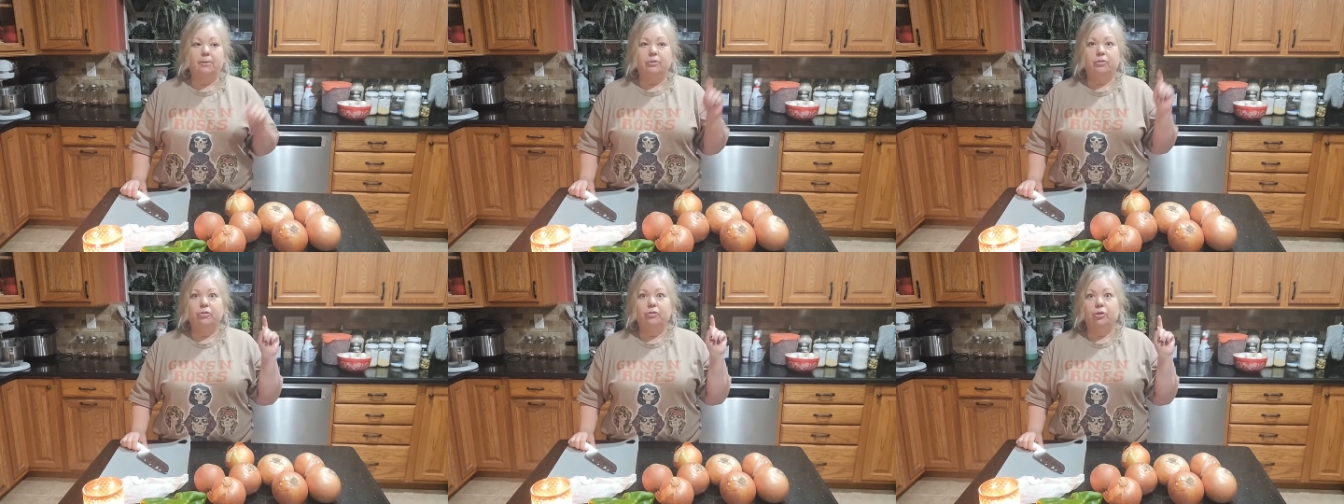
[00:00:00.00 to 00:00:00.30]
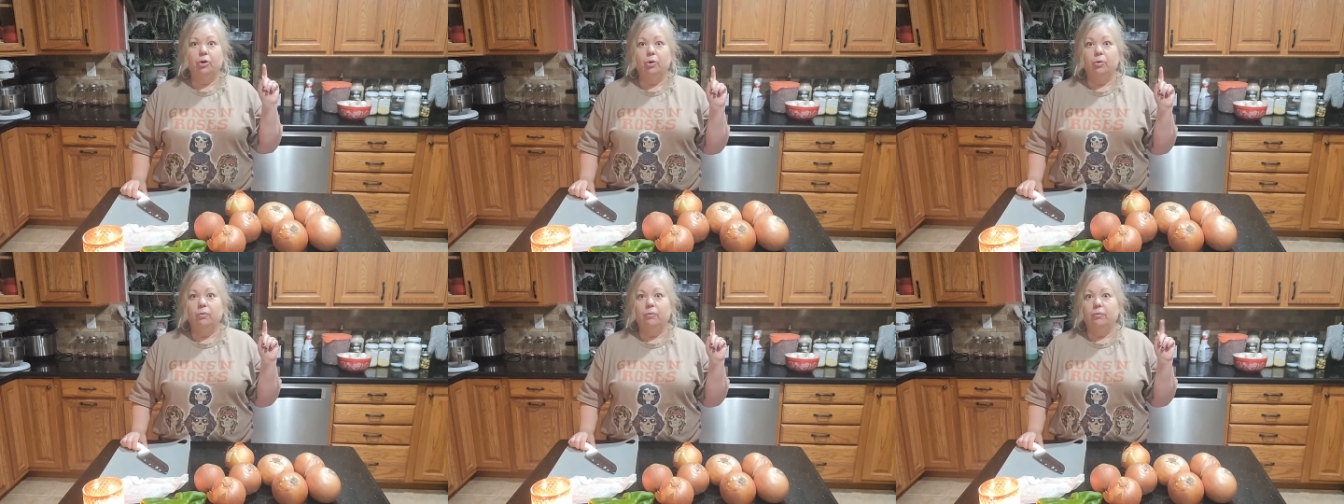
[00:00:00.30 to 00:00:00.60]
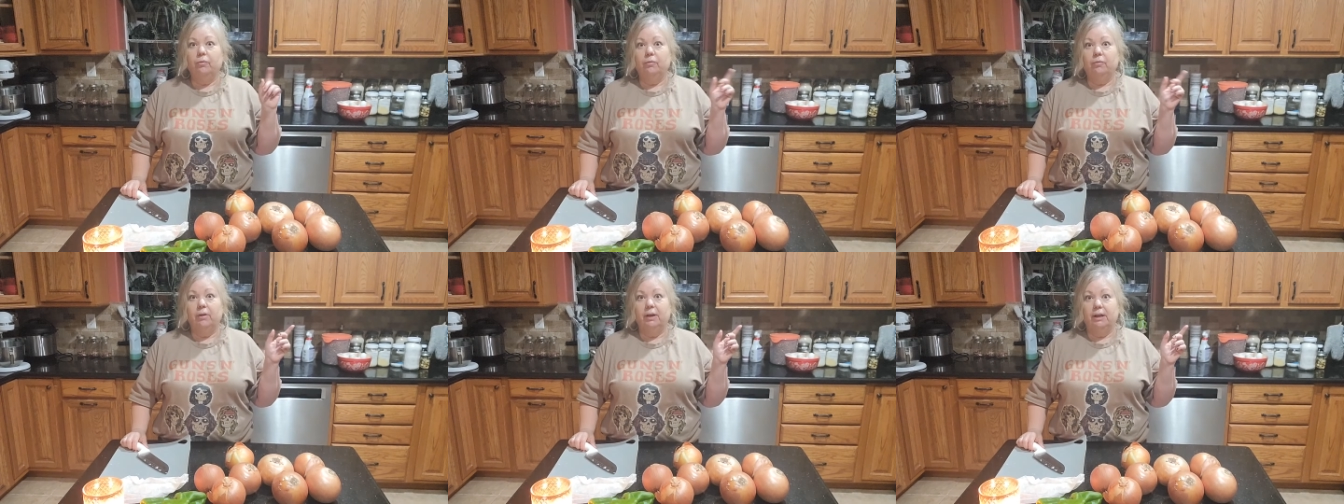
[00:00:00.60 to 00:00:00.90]

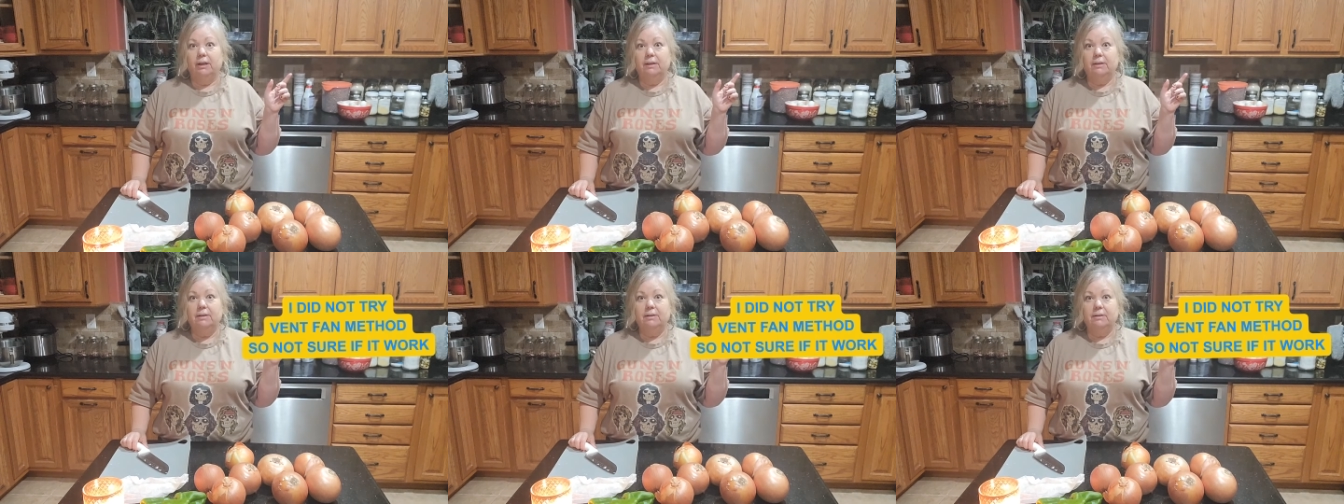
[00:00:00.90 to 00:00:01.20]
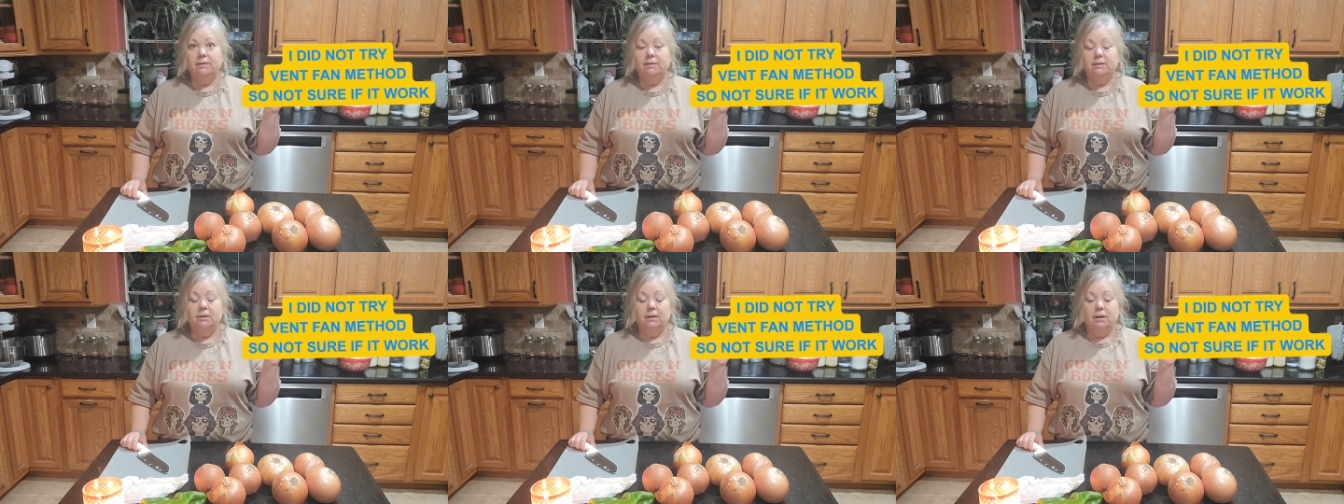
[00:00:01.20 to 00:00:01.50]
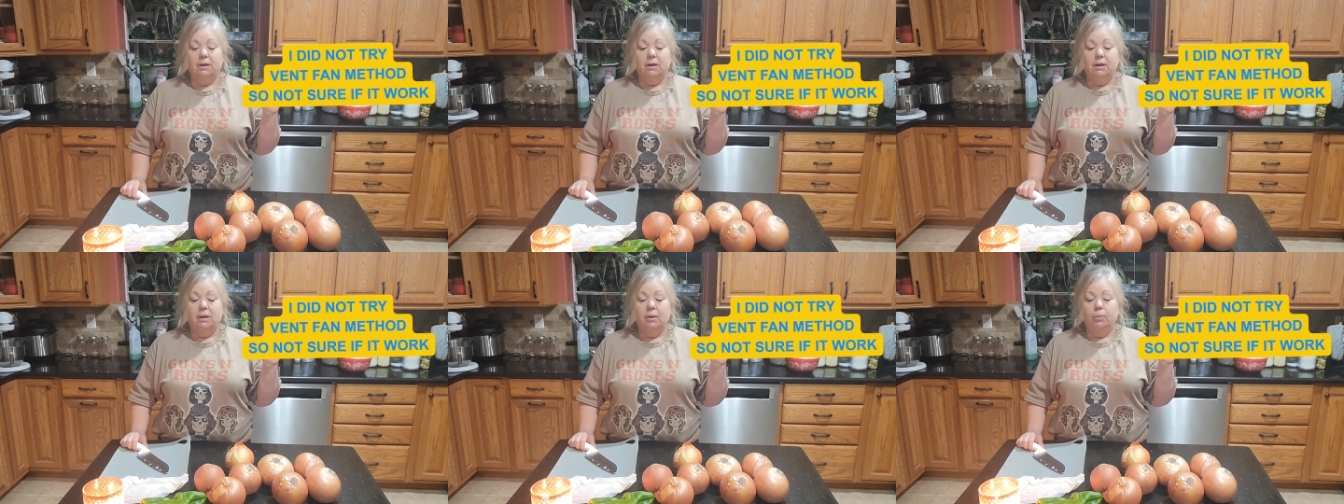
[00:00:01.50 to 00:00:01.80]
stove vent,
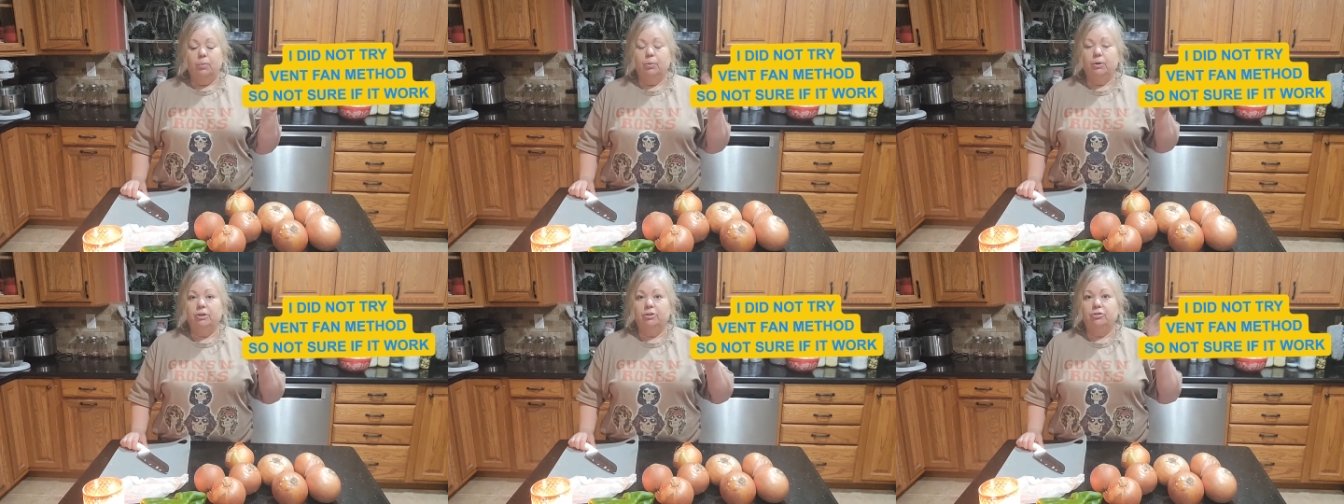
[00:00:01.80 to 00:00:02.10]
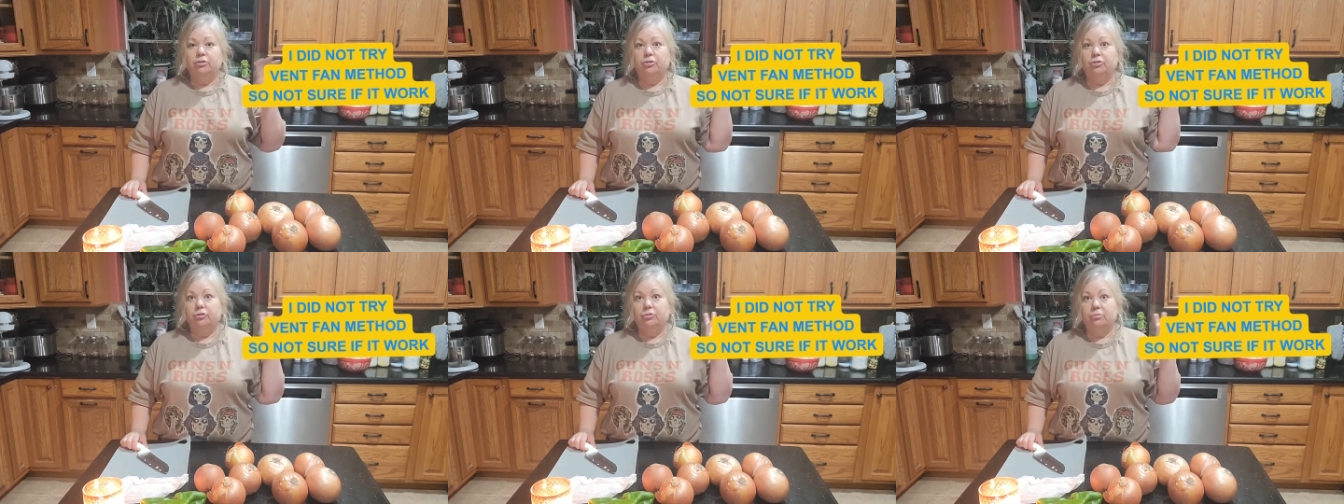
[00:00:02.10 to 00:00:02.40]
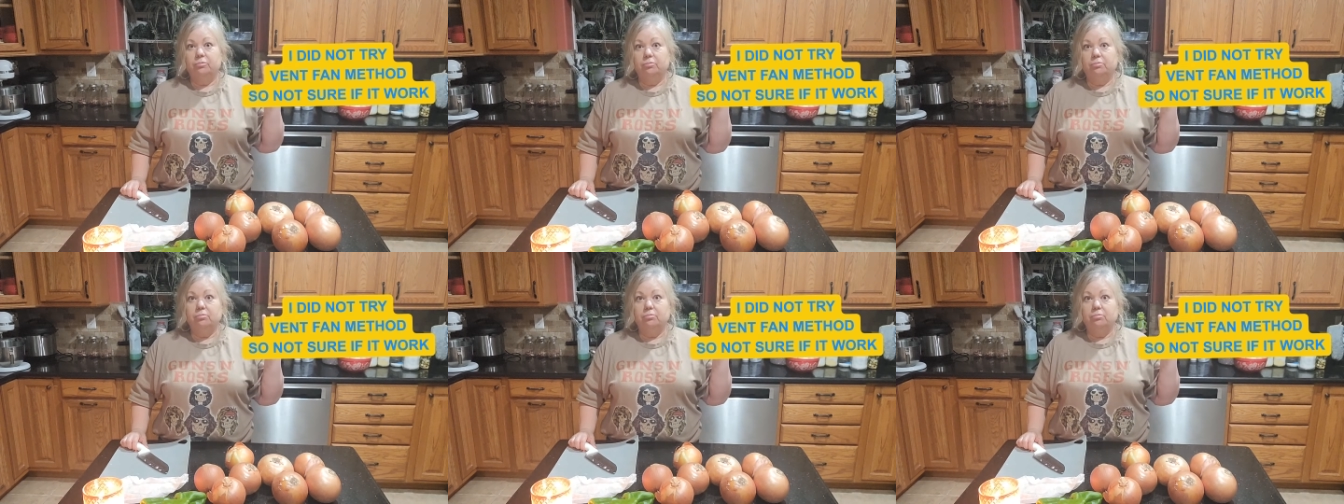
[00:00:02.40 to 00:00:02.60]
which